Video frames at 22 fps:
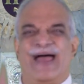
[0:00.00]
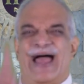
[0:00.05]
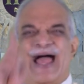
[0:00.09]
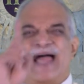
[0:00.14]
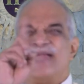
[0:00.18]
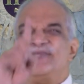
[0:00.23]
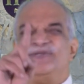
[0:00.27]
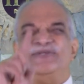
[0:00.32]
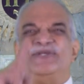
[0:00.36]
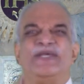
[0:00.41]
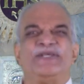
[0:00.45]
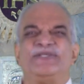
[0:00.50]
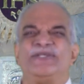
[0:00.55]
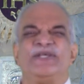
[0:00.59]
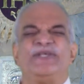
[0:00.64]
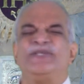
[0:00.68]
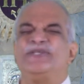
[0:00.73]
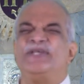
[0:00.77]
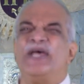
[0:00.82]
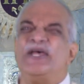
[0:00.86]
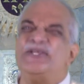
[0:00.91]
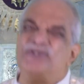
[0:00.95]
And
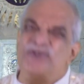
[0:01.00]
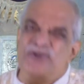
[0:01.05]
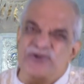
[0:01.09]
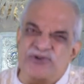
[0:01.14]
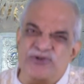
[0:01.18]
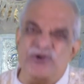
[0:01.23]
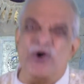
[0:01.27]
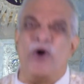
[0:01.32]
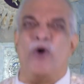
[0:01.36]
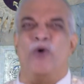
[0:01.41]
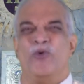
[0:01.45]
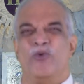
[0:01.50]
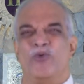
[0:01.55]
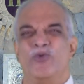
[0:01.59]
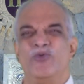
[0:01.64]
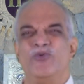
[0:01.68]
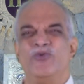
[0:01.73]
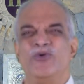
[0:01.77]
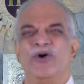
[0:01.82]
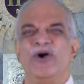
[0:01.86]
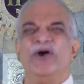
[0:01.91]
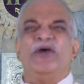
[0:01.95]
Jesus says,
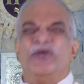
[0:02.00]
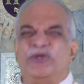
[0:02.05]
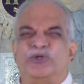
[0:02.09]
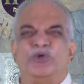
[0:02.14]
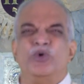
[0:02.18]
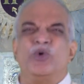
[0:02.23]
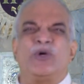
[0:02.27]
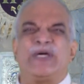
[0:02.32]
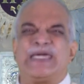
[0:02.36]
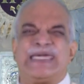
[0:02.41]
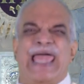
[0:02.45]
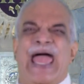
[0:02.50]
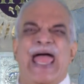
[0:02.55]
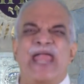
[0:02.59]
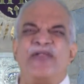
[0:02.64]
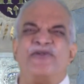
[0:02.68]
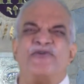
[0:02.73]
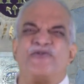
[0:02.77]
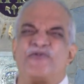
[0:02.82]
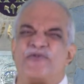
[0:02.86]
no, you can